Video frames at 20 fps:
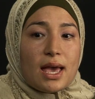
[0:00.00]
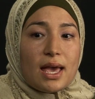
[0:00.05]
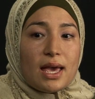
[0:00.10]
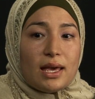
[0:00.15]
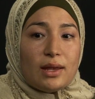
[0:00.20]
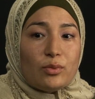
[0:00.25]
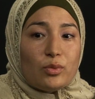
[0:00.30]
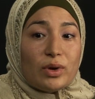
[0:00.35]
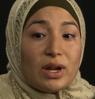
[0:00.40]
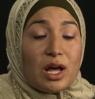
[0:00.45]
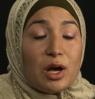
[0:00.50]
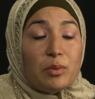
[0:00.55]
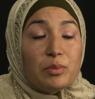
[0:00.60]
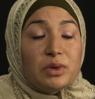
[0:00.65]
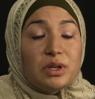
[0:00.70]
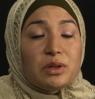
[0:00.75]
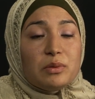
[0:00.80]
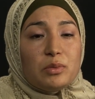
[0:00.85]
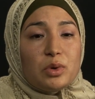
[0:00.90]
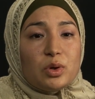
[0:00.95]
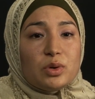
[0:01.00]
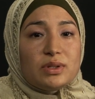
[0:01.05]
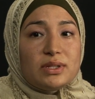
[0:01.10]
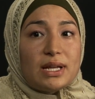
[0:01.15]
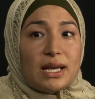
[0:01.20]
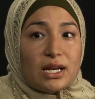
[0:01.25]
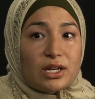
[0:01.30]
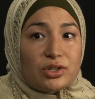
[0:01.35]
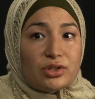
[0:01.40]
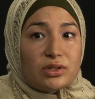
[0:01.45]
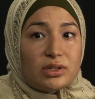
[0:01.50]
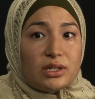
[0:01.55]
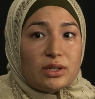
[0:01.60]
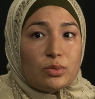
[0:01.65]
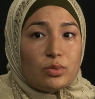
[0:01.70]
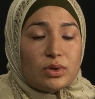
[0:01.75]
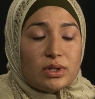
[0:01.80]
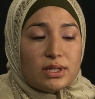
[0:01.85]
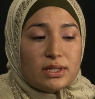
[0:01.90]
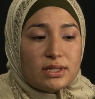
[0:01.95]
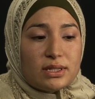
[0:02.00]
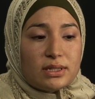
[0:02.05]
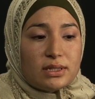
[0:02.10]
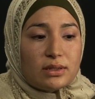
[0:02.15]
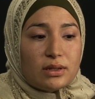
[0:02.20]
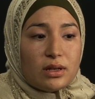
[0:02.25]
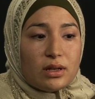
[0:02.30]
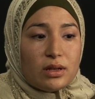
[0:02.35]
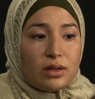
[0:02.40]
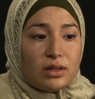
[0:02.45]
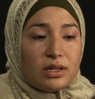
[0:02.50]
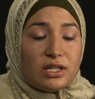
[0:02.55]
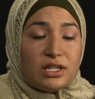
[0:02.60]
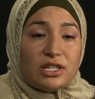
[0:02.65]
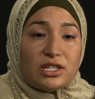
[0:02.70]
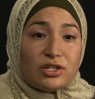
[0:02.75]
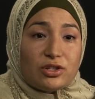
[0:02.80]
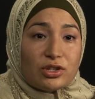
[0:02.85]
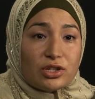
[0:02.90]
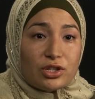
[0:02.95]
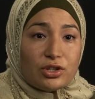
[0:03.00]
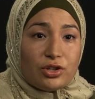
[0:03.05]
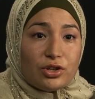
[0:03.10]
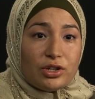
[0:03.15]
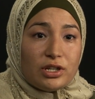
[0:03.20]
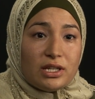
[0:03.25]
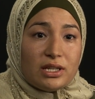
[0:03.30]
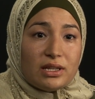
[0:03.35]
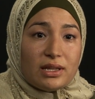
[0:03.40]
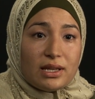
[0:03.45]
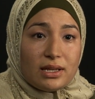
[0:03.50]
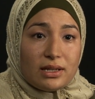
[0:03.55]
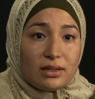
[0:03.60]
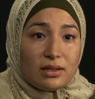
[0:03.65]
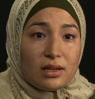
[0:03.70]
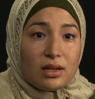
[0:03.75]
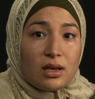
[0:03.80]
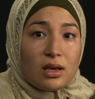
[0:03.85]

And what helped me the most actually was the district attorney that